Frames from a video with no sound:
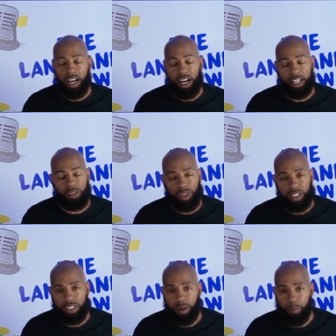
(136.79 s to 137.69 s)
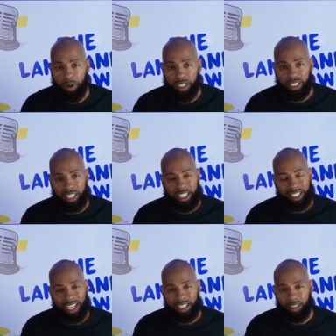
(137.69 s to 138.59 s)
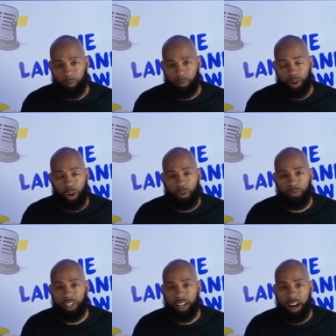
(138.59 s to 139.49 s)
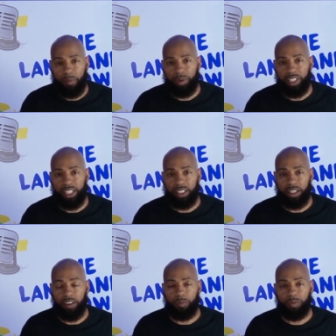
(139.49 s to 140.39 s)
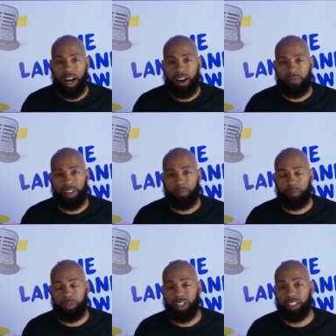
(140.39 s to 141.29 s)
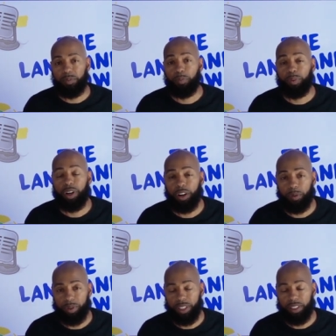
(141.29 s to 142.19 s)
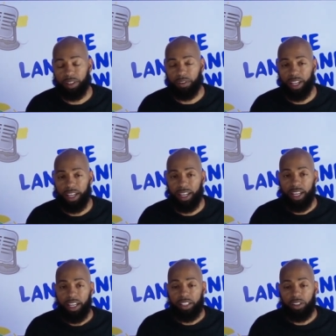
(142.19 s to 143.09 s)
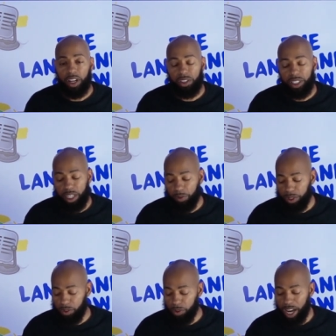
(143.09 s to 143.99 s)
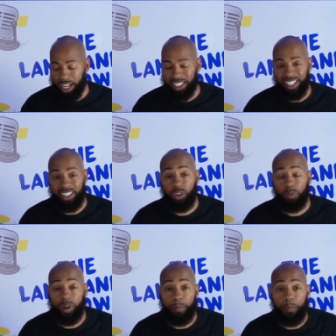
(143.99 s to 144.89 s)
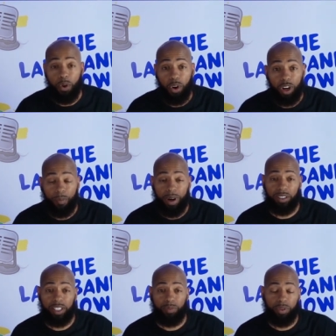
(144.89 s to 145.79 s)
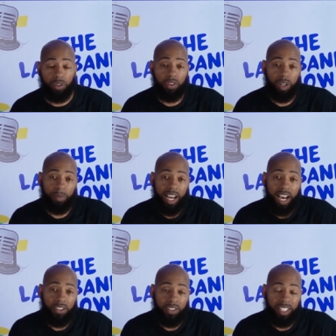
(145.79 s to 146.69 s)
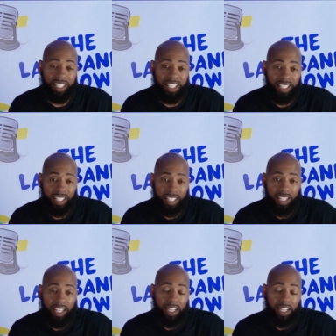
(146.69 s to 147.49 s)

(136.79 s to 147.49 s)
as well as the budget. It's like the perfect combination of profit plus purpose. Okay. So I'll share with you guys a little bit more about this program and how you can get in it